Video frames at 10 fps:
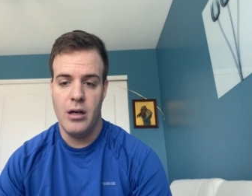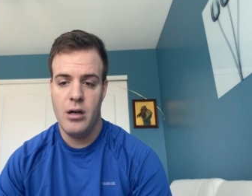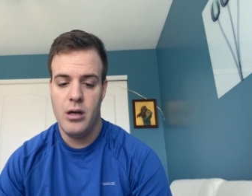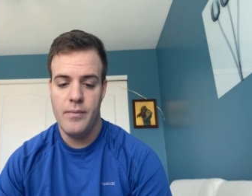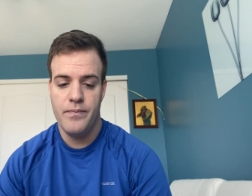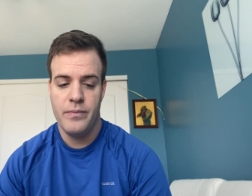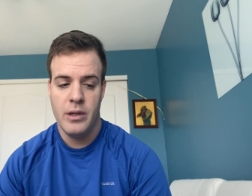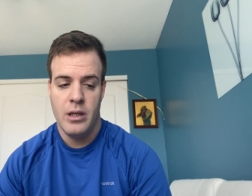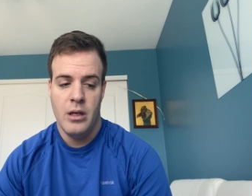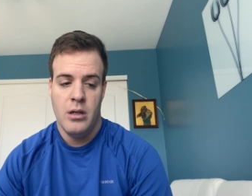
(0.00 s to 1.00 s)
Um,
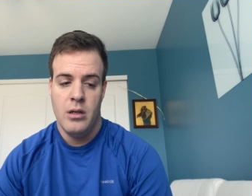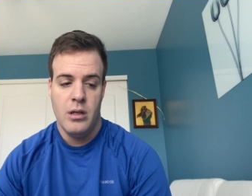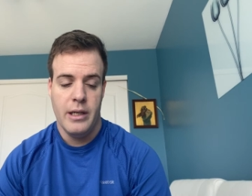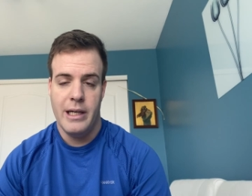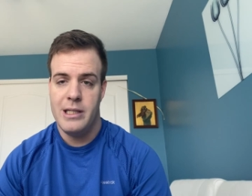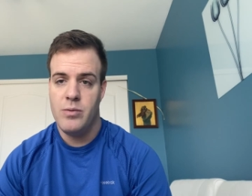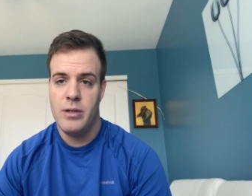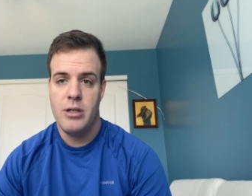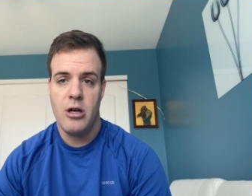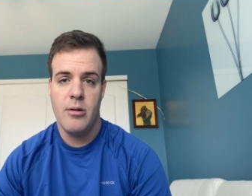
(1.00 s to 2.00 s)
again, just
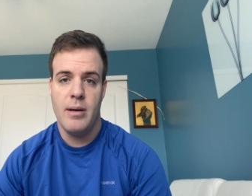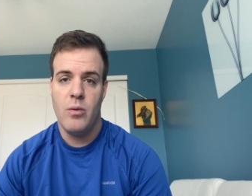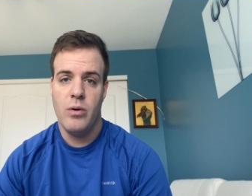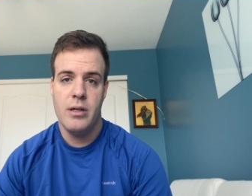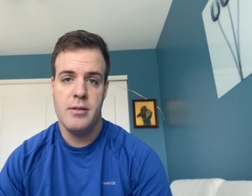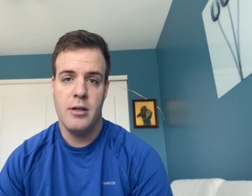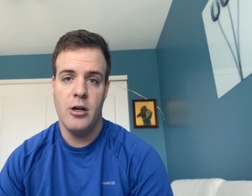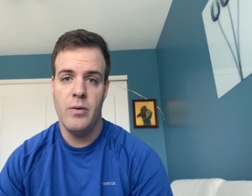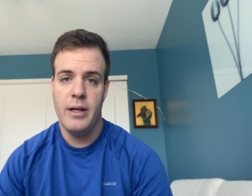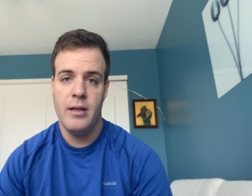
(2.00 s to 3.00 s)
want to talk about where it's
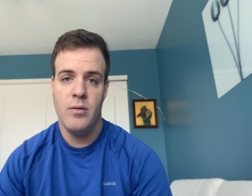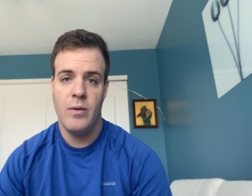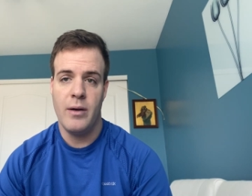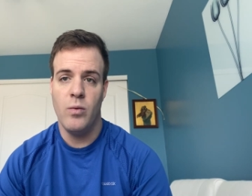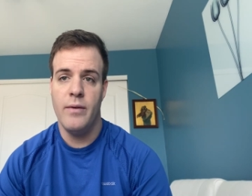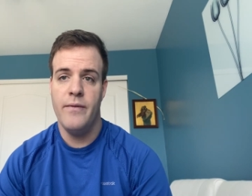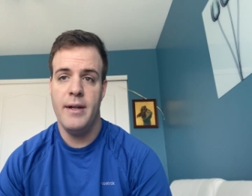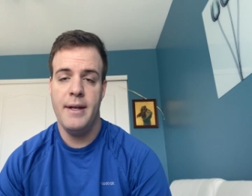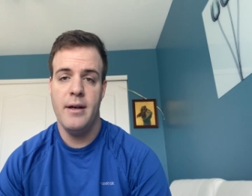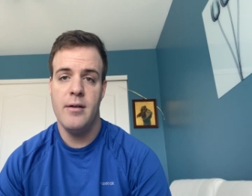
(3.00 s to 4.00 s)
going, like what
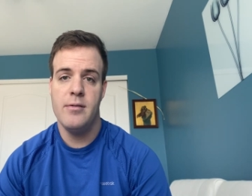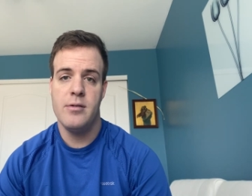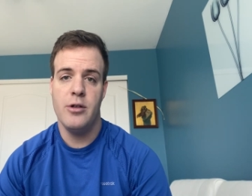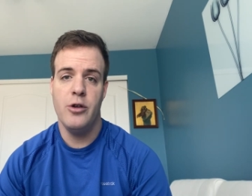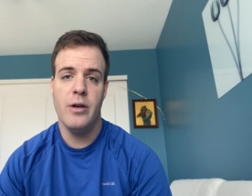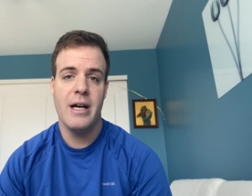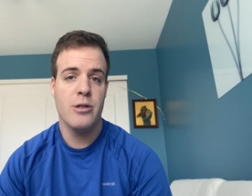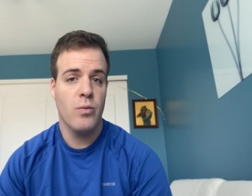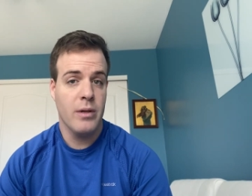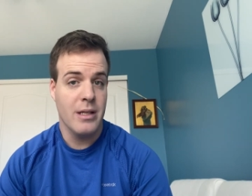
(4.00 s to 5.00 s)
videos do you
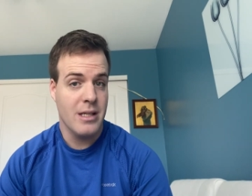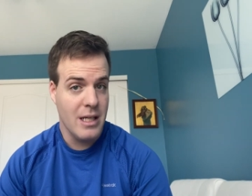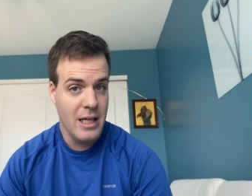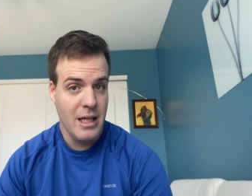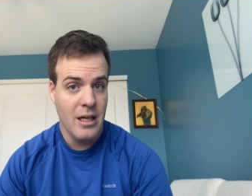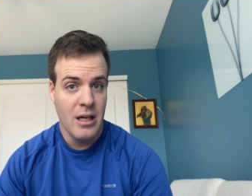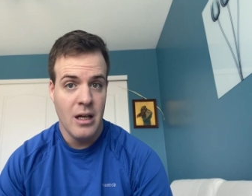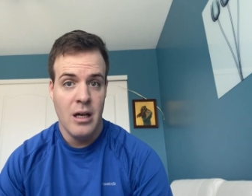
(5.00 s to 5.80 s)
guys want to see?